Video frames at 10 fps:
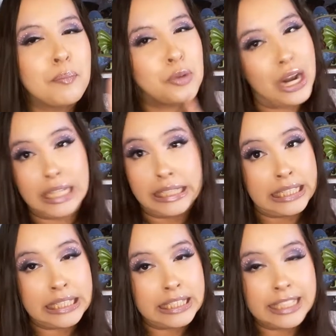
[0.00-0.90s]

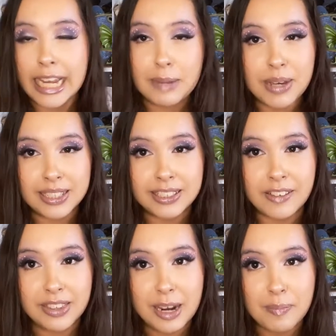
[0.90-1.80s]
Miraculous Ladybug
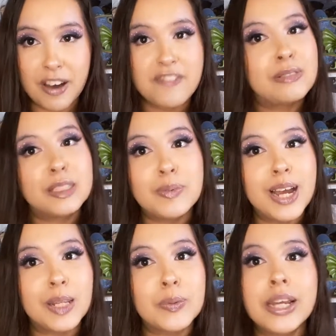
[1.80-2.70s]
stuff that I bought from
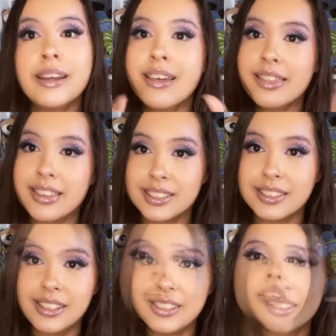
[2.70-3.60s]
Spirit Halloween this
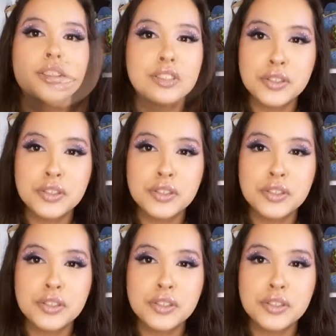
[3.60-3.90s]
year.